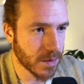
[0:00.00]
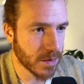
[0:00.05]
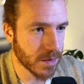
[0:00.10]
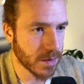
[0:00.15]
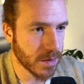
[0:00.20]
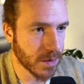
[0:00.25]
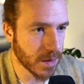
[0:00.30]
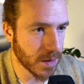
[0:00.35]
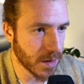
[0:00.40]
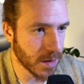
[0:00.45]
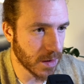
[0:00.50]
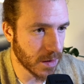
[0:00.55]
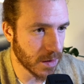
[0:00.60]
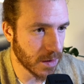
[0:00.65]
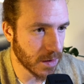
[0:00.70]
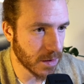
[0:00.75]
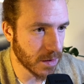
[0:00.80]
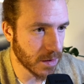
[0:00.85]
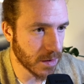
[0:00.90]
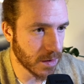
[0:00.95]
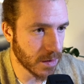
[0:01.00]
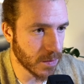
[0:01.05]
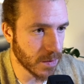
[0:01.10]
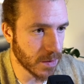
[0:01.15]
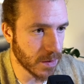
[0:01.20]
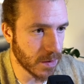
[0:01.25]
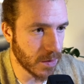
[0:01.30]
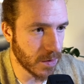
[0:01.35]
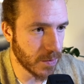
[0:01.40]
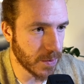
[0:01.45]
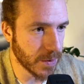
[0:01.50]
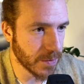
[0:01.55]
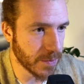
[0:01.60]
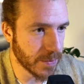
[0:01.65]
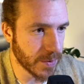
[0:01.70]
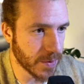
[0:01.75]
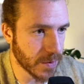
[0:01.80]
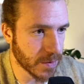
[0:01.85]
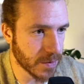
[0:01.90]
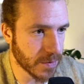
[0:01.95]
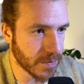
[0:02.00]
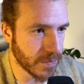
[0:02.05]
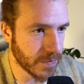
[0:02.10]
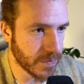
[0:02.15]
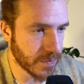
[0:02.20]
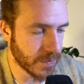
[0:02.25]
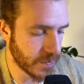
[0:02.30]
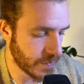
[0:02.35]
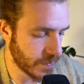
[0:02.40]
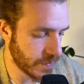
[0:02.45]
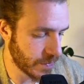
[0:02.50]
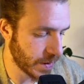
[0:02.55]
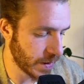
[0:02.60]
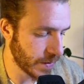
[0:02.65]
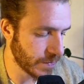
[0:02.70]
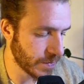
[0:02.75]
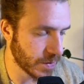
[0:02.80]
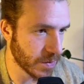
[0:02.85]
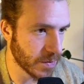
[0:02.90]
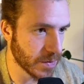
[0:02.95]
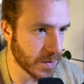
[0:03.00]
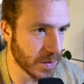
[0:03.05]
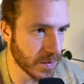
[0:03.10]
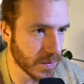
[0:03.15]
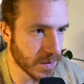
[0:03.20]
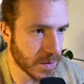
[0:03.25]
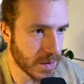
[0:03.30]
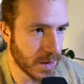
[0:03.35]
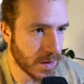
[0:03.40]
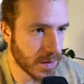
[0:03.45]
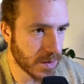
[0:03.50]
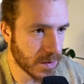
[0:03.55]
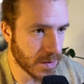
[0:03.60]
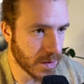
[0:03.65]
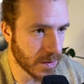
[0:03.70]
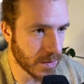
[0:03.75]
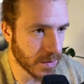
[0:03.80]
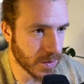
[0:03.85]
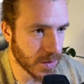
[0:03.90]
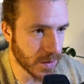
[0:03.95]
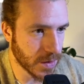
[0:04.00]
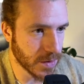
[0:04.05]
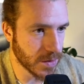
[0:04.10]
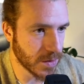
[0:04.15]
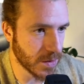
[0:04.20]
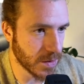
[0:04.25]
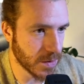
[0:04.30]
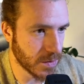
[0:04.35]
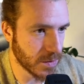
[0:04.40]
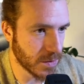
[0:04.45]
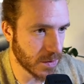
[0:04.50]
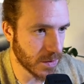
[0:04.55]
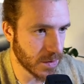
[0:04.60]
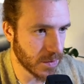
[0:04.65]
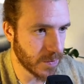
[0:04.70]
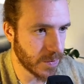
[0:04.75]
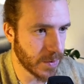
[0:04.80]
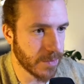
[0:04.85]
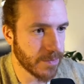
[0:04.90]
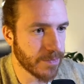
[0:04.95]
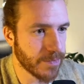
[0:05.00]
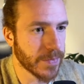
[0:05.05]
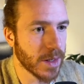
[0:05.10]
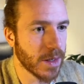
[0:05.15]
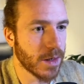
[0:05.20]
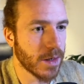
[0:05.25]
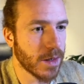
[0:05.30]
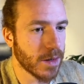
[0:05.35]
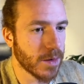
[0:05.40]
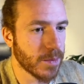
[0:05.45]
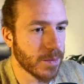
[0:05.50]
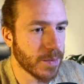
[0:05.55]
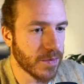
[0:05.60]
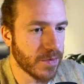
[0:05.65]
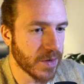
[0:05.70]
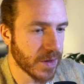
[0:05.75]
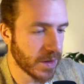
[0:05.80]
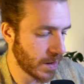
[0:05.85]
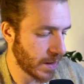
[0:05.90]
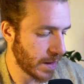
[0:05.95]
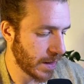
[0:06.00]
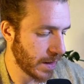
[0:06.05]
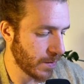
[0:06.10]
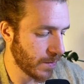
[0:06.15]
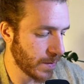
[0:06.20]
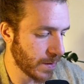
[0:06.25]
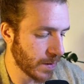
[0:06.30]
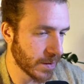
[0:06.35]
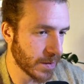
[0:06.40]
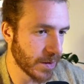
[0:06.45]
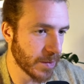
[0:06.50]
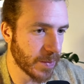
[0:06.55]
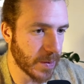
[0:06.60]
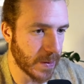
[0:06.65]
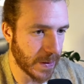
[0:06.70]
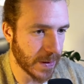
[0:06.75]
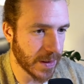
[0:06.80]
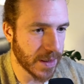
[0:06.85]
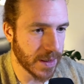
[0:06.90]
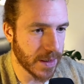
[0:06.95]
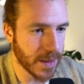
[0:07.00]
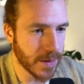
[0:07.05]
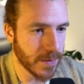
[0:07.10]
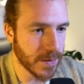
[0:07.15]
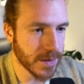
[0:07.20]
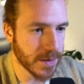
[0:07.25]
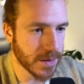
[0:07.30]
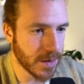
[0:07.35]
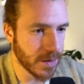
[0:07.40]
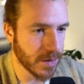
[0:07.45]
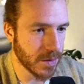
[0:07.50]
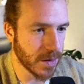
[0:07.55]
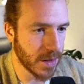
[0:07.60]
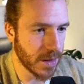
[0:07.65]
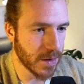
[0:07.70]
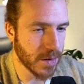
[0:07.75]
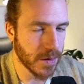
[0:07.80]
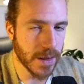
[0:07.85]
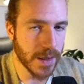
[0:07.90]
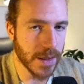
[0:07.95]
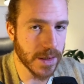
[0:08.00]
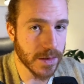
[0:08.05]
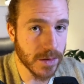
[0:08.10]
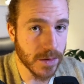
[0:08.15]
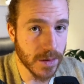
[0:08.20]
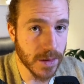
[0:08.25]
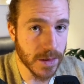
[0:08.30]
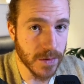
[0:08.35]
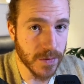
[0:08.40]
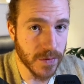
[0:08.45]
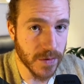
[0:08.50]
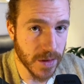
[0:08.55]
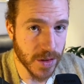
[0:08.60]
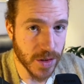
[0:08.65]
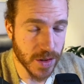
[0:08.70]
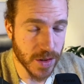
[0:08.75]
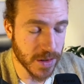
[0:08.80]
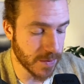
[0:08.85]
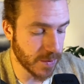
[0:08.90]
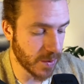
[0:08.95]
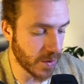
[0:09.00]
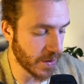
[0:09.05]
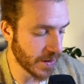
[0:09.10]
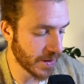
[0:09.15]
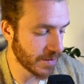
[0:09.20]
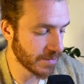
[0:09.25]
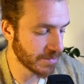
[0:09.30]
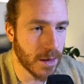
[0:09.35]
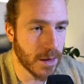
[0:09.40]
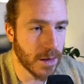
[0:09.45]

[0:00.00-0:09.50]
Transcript: And we'll open port 5006. I'll change this to TCP. Perfect. I will deploy and I will see you here as soon as it finishes deploying.